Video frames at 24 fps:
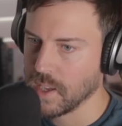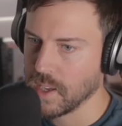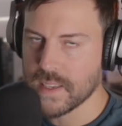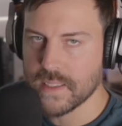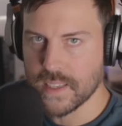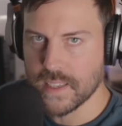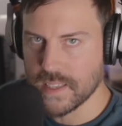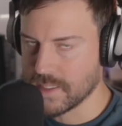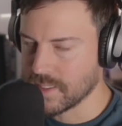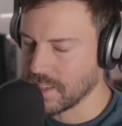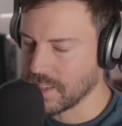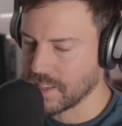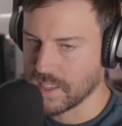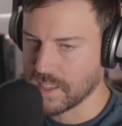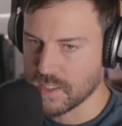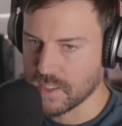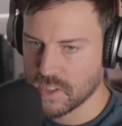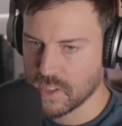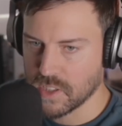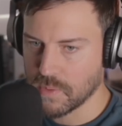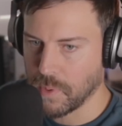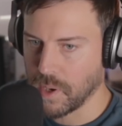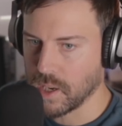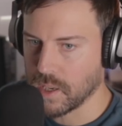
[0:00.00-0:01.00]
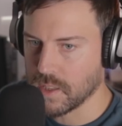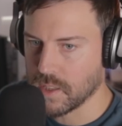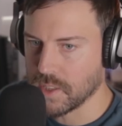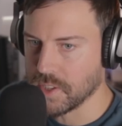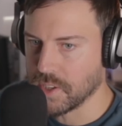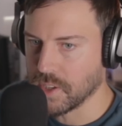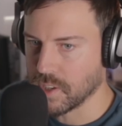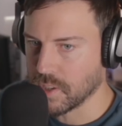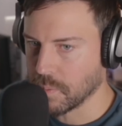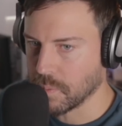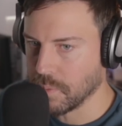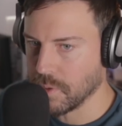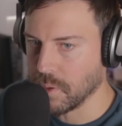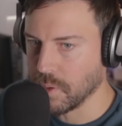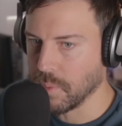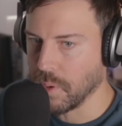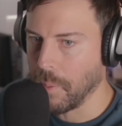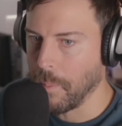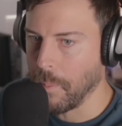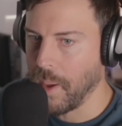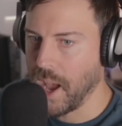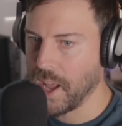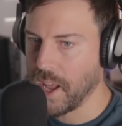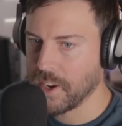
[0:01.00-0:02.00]
It's like a sparkly dark blue,
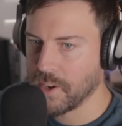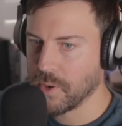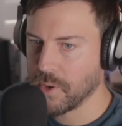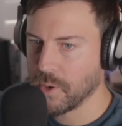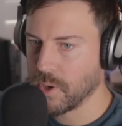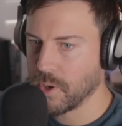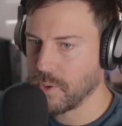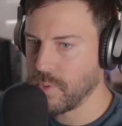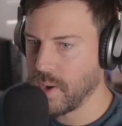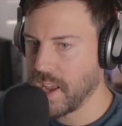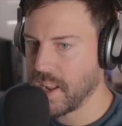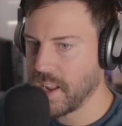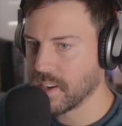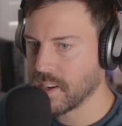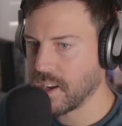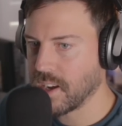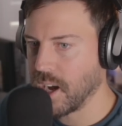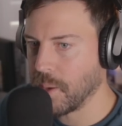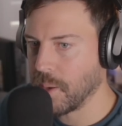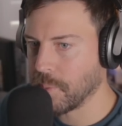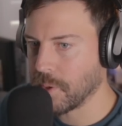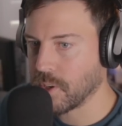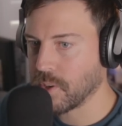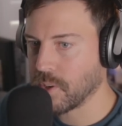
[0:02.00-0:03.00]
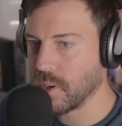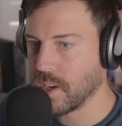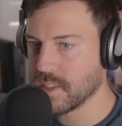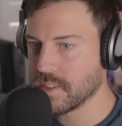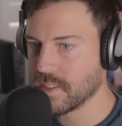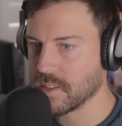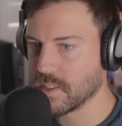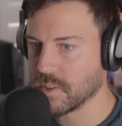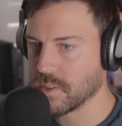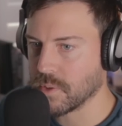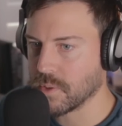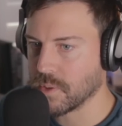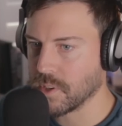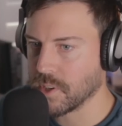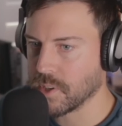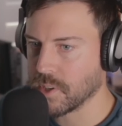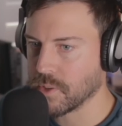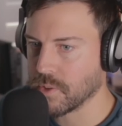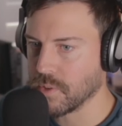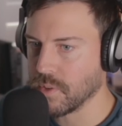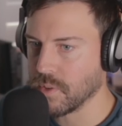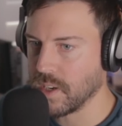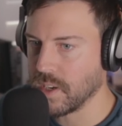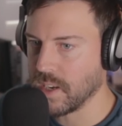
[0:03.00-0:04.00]
but Matador Red, Copper Crest, and Nori
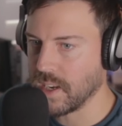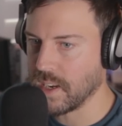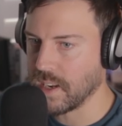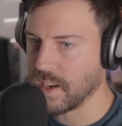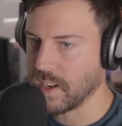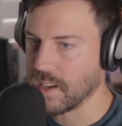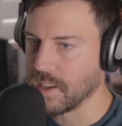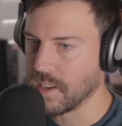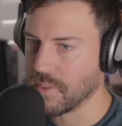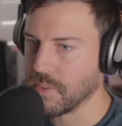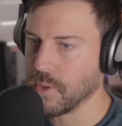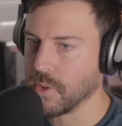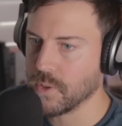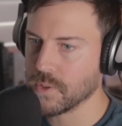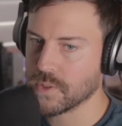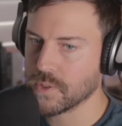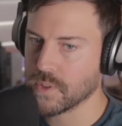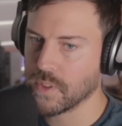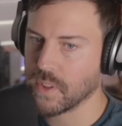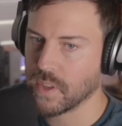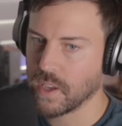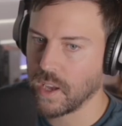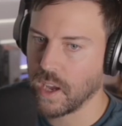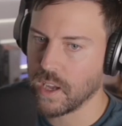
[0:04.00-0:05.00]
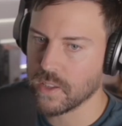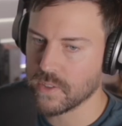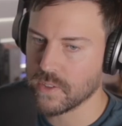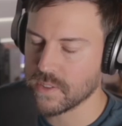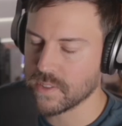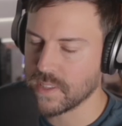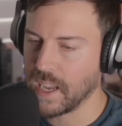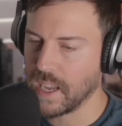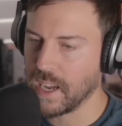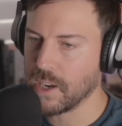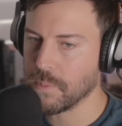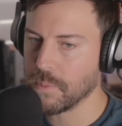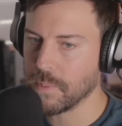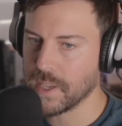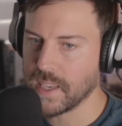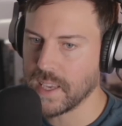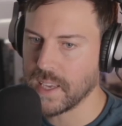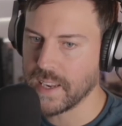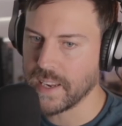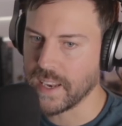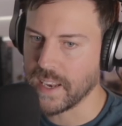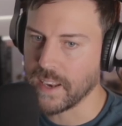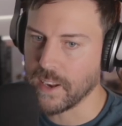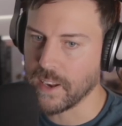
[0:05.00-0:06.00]
Green, those are the colors I would be
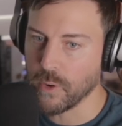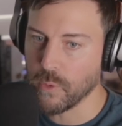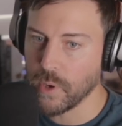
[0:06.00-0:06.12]
getting.